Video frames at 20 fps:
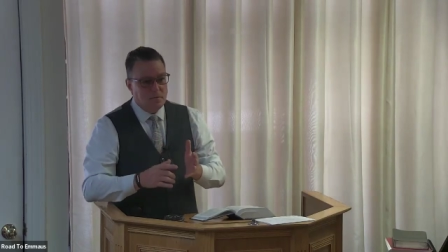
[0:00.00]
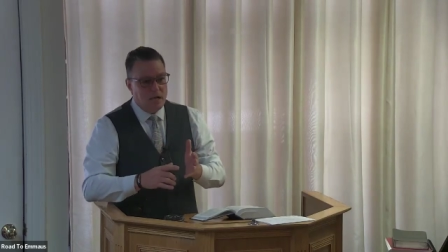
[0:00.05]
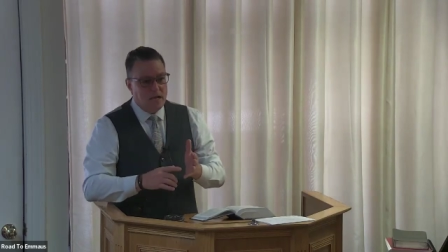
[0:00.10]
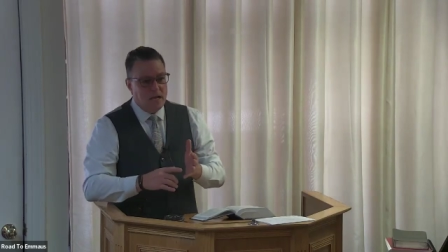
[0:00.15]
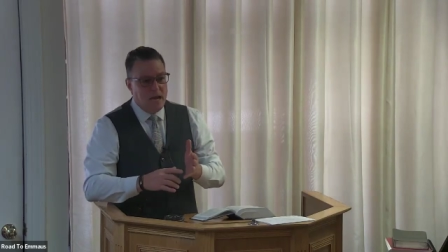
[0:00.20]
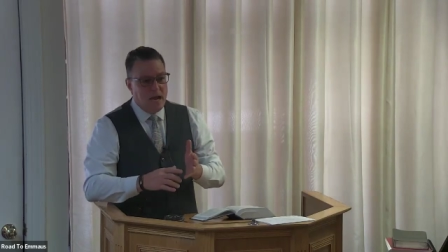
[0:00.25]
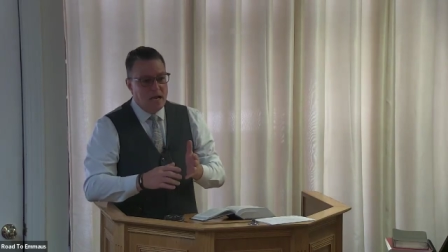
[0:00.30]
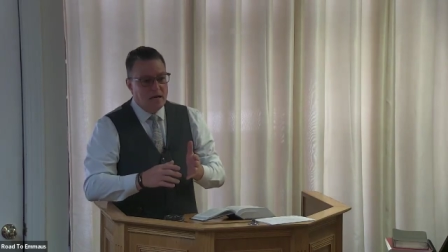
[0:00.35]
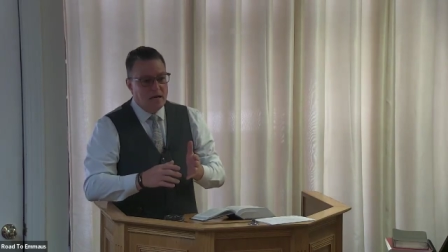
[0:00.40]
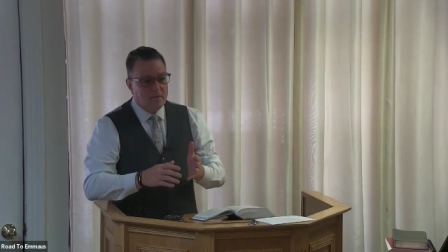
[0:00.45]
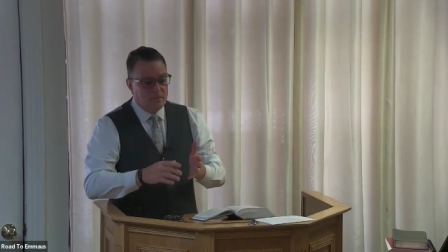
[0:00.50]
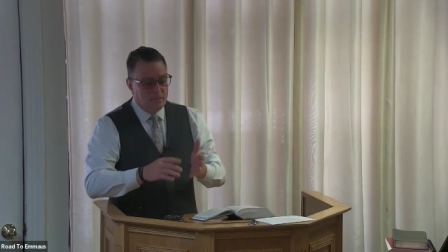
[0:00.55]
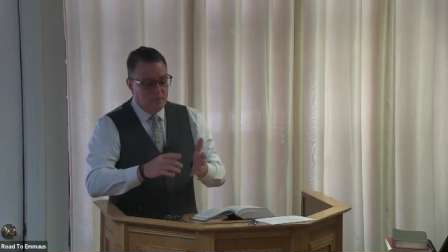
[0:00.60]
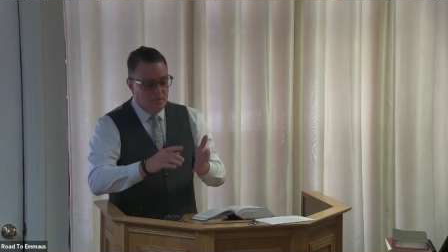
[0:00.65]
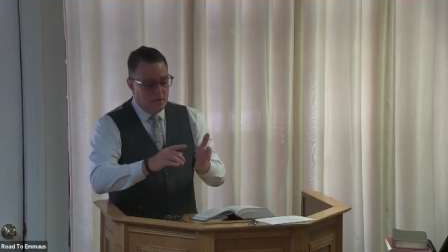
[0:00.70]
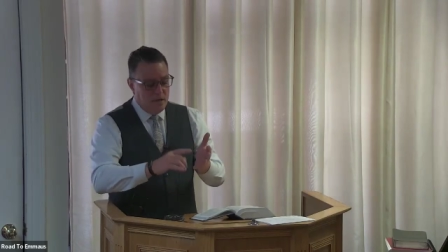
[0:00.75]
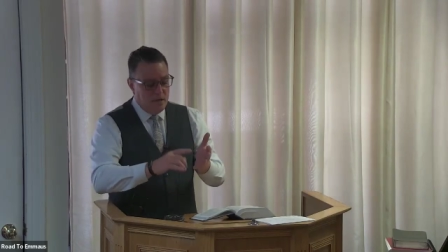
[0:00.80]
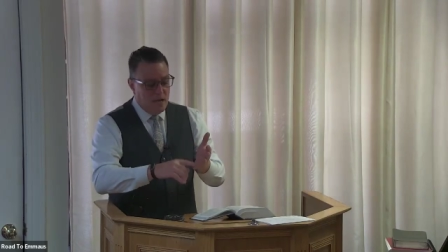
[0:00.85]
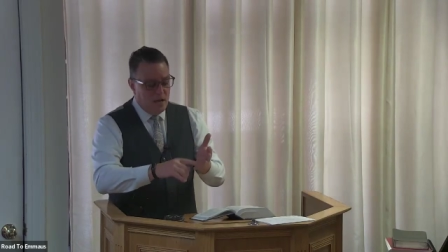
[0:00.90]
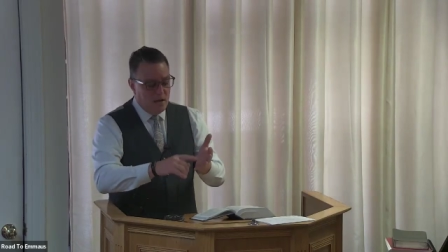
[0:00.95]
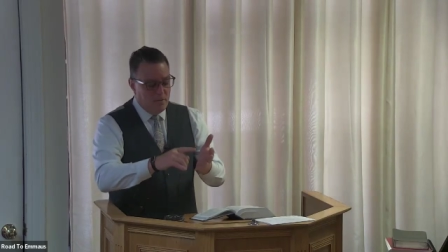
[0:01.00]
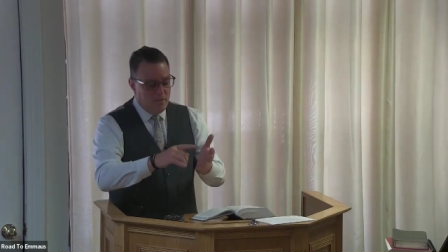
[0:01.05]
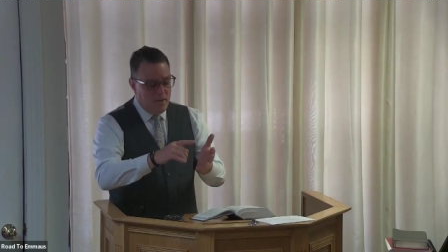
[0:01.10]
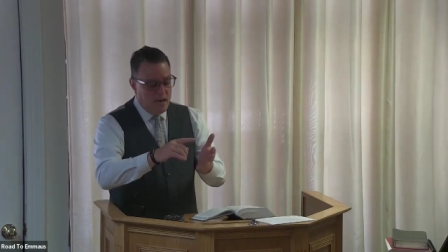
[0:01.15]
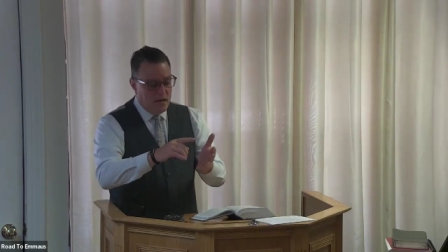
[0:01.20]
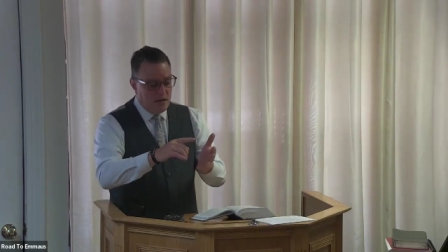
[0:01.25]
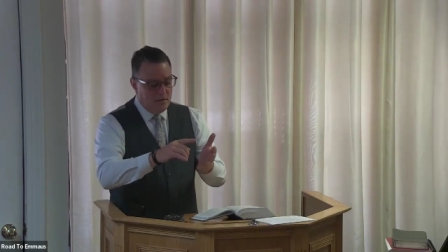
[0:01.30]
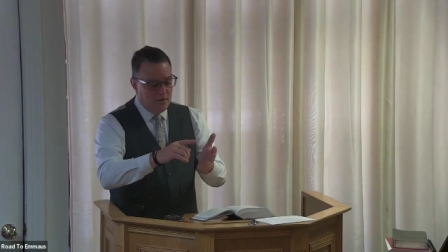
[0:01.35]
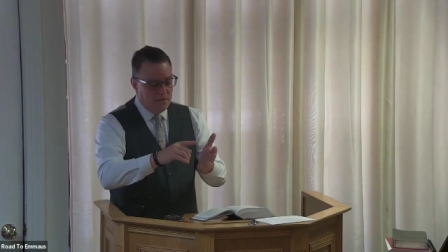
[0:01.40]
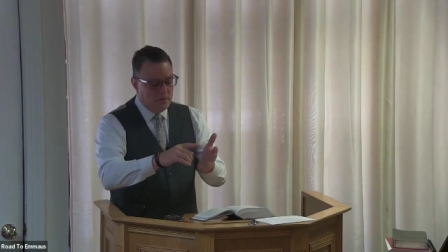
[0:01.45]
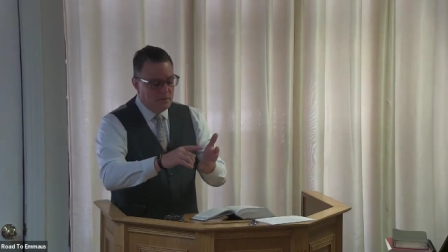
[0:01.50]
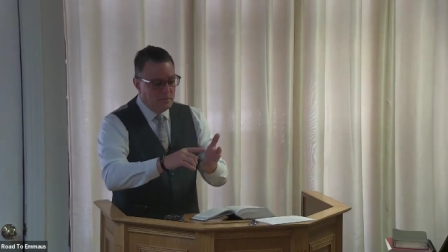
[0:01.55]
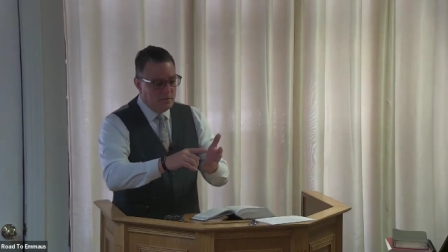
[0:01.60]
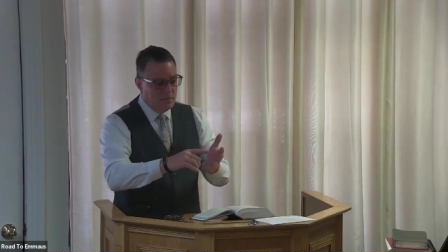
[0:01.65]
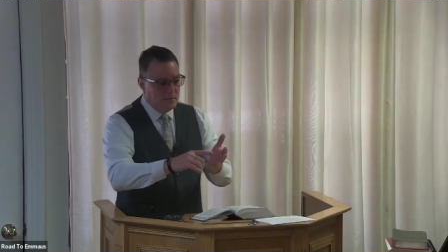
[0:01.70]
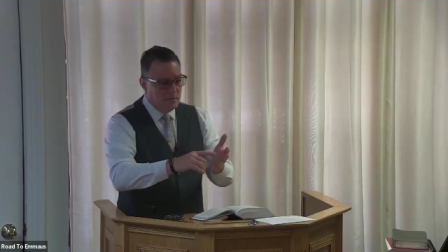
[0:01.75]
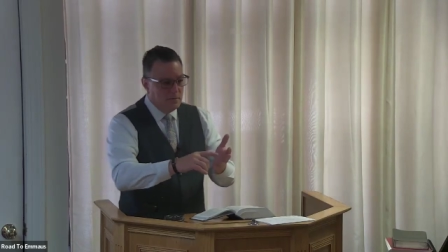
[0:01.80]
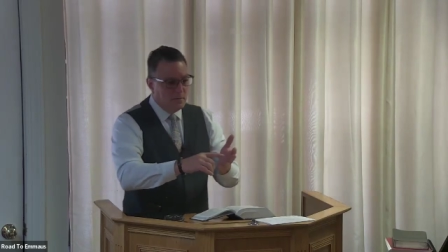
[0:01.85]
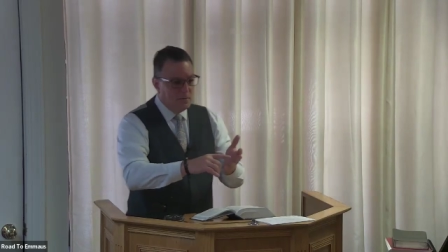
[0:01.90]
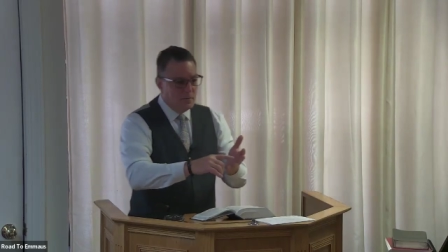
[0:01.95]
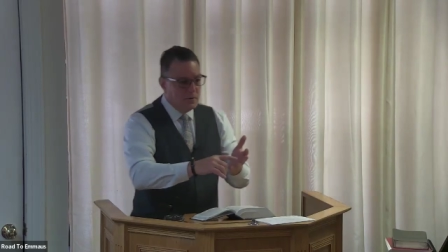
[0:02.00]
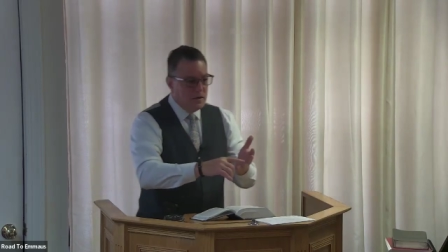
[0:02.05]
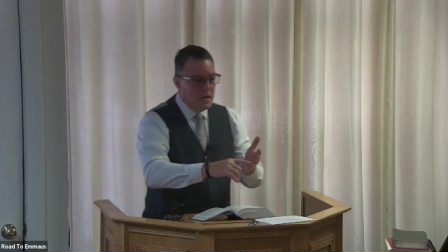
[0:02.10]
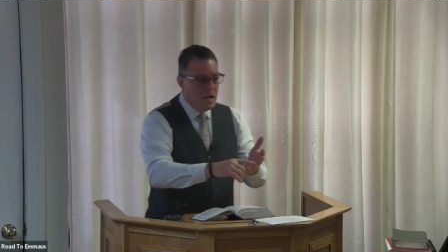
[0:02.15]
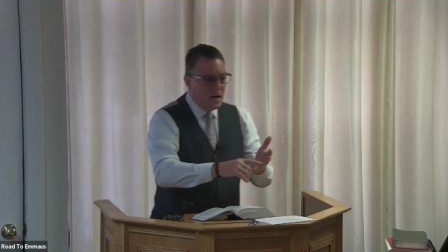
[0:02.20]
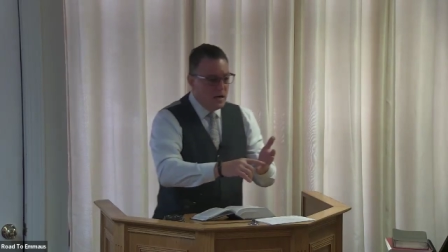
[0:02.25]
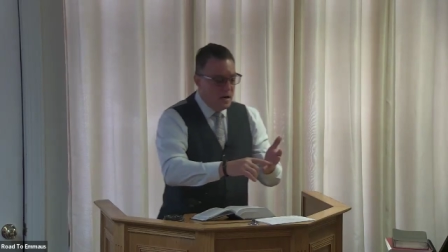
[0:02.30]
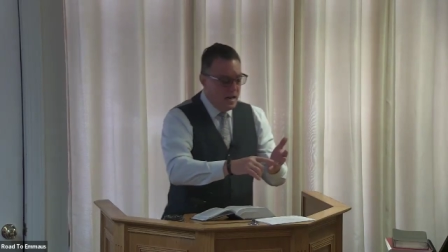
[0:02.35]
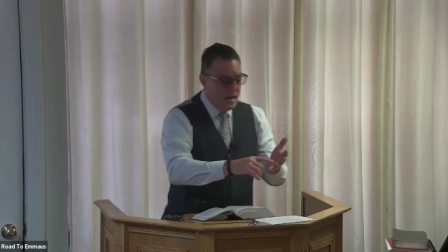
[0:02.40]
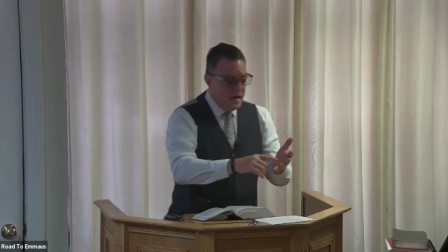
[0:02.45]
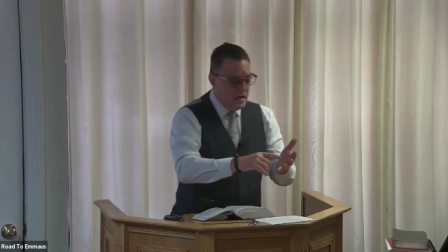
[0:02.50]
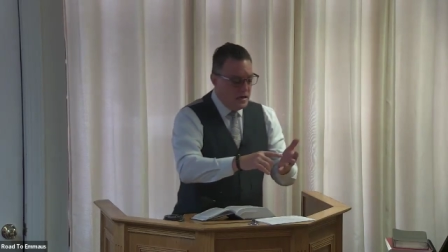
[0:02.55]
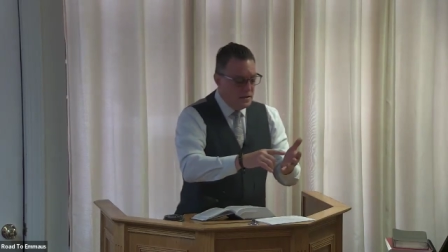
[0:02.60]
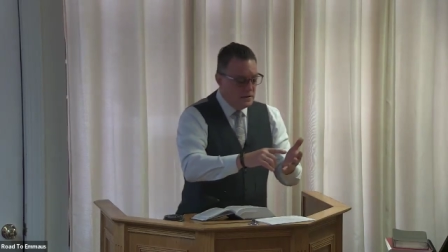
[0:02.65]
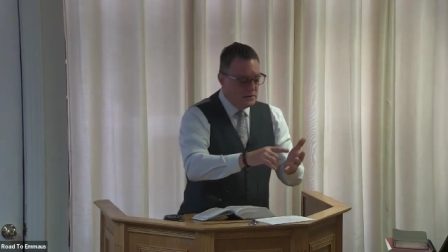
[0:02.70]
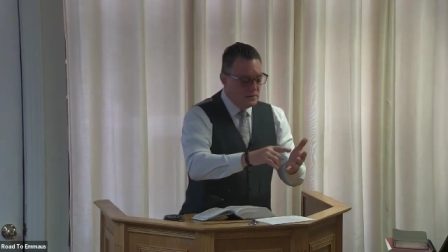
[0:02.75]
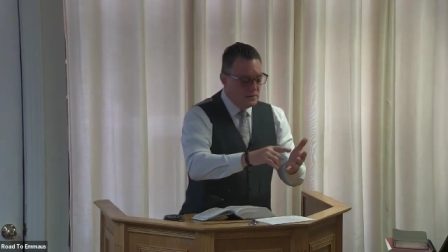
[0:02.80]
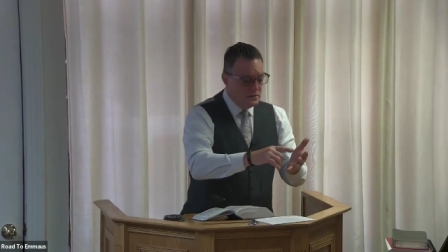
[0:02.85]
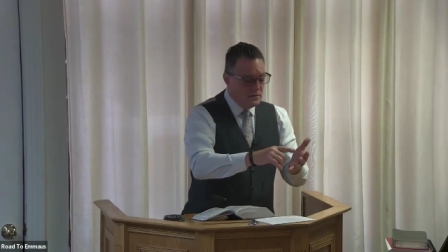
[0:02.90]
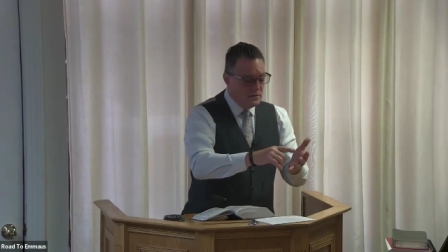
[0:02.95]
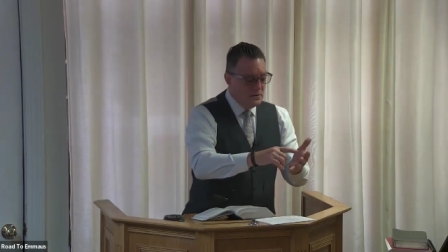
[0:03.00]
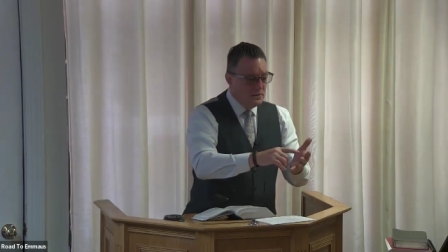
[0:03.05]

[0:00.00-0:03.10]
again, young men, young ladies,